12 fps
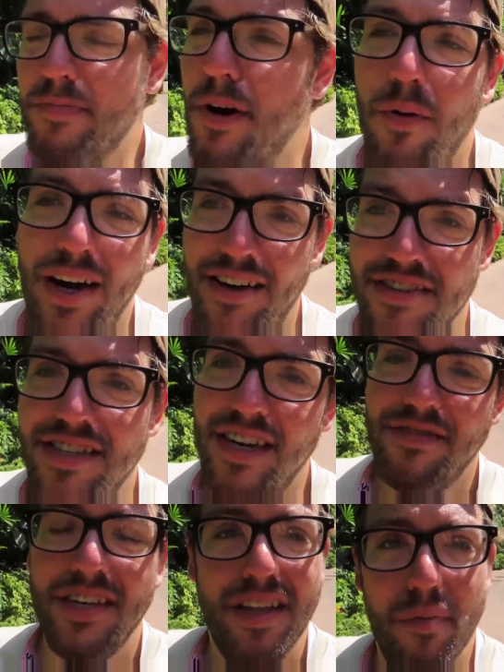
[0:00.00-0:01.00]
It's been a while since
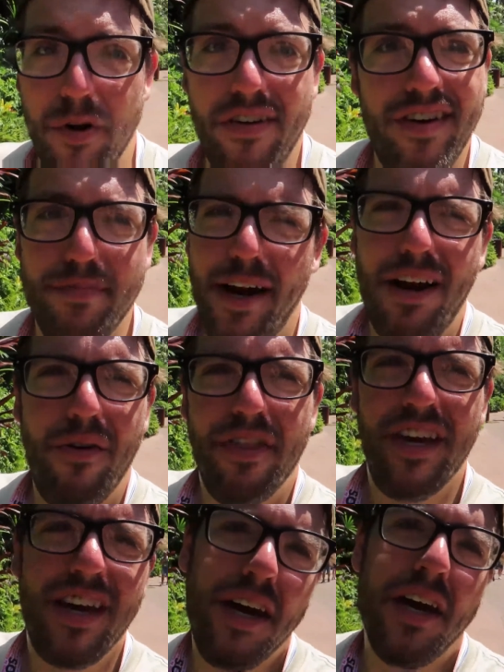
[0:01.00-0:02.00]
I've seen the movies, but I don't
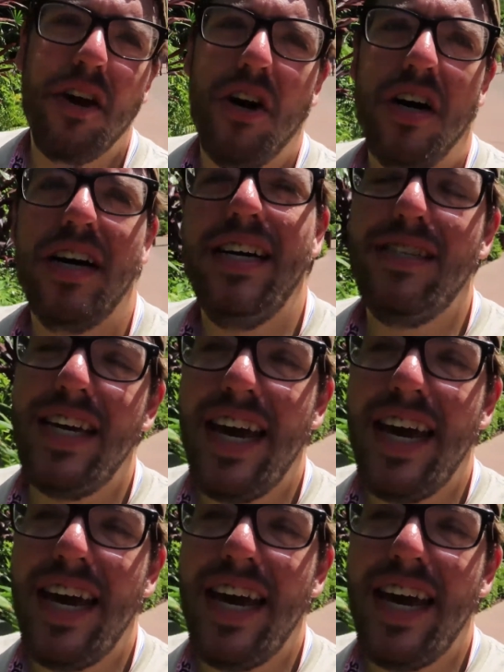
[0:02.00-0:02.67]
think King Kong is